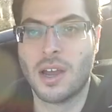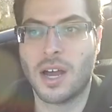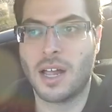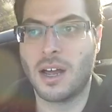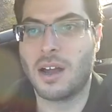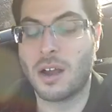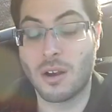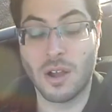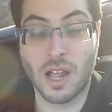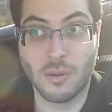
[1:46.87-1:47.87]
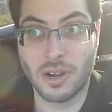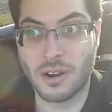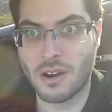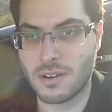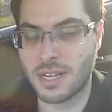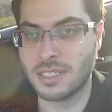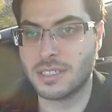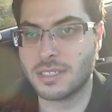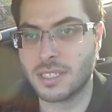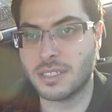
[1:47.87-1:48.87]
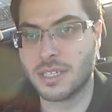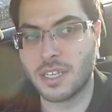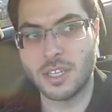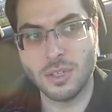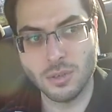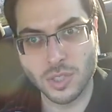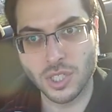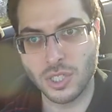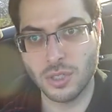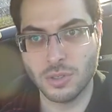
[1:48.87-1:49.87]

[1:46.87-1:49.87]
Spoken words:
Halloween Horror Nights is a huge